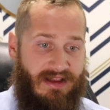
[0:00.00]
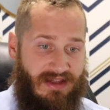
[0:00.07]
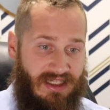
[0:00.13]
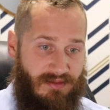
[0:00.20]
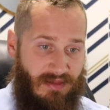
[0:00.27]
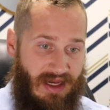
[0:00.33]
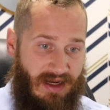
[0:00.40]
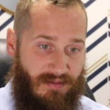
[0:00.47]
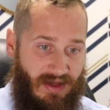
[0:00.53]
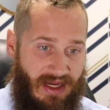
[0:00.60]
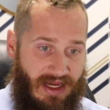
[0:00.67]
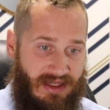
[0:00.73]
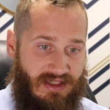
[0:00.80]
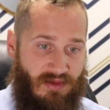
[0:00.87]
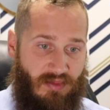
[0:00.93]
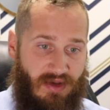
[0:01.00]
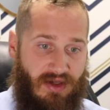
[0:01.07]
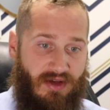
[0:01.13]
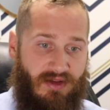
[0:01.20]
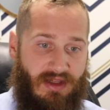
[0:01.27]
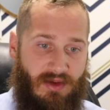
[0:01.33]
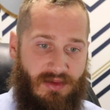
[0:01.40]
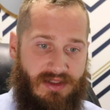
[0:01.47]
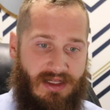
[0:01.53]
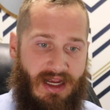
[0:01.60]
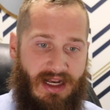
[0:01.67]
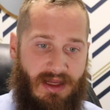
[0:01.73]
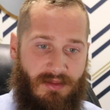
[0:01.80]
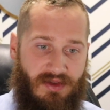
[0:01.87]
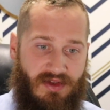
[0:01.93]
This man began to build and was
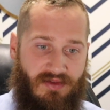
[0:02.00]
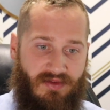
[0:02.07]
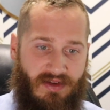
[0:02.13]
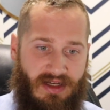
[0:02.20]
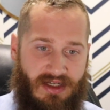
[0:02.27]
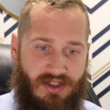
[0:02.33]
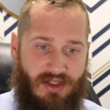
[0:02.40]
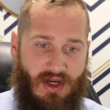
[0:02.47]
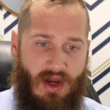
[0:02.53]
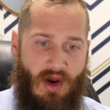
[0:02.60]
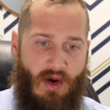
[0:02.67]
not able to finish